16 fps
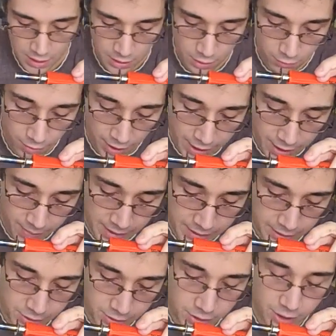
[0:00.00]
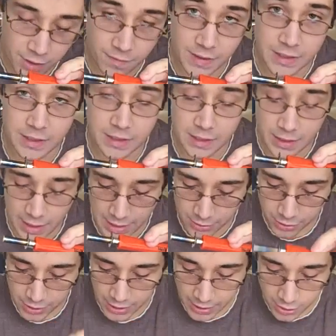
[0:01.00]
The recommended surface is a
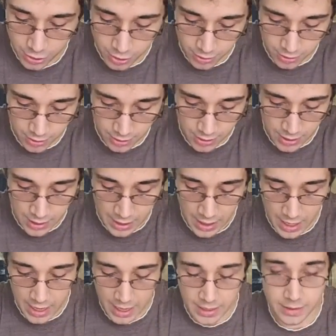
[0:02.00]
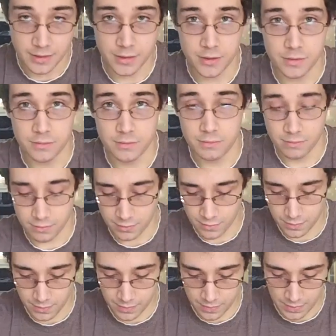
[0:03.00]
glass dish, and
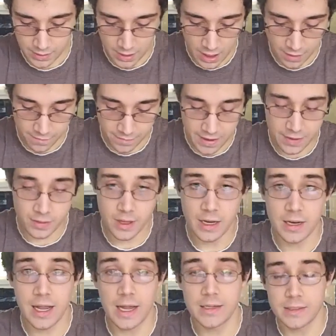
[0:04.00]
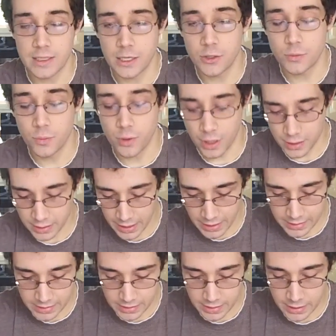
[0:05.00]
I found that a glass dish works
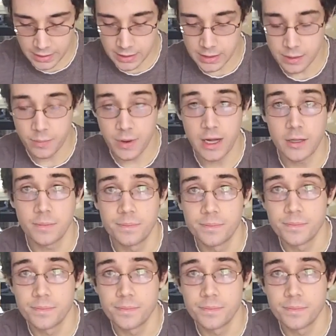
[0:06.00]
exceedingly well.